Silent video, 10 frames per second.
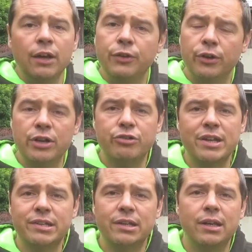If you're
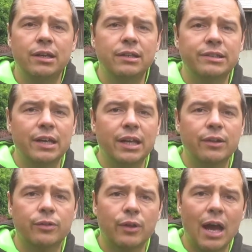interested in
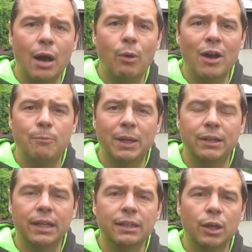seeing our way of
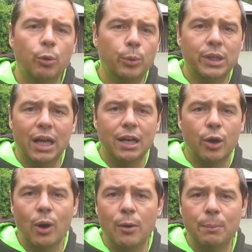building or would like a
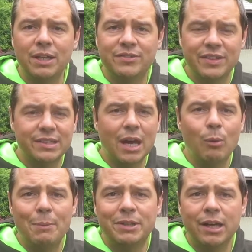quote, please visit our
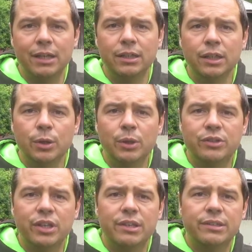website,
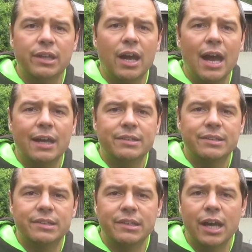which is uh,
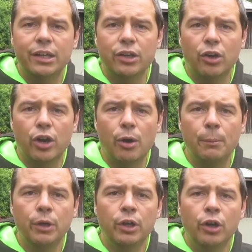ecsus design dot com.